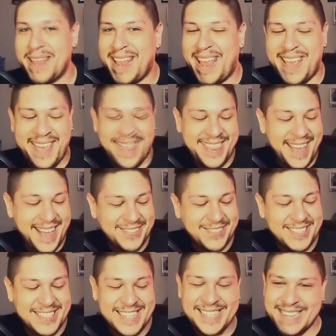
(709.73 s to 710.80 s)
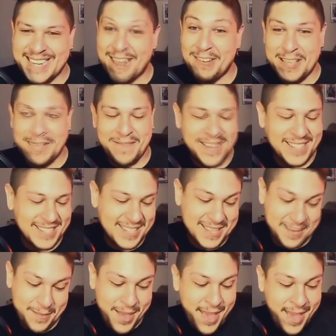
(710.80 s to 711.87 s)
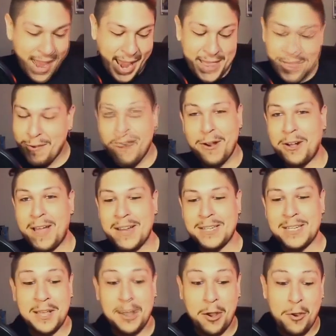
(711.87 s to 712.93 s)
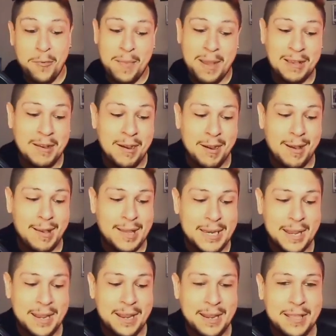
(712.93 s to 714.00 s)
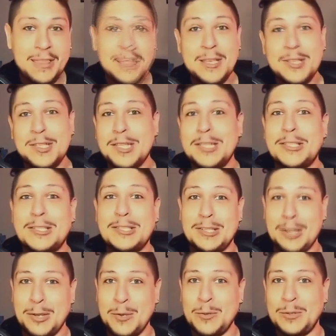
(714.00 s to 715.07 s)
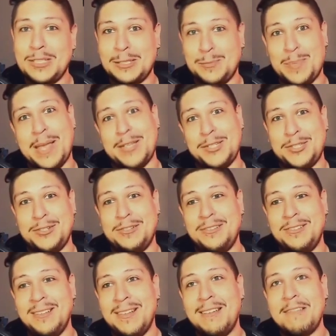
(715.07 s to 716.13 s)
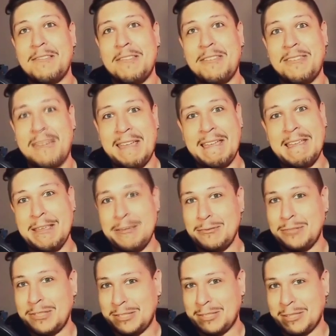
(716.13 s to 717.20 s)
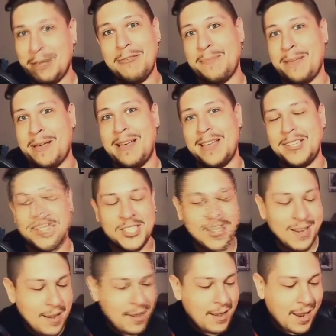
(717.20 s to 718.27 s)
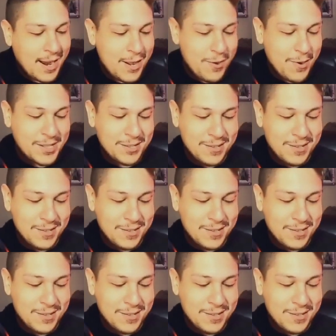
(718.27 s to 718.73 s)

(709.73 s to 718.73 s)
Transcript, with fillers: and that's what she's now giving to them and they're all acting like oh my god this is so special thank you so much anyway so they're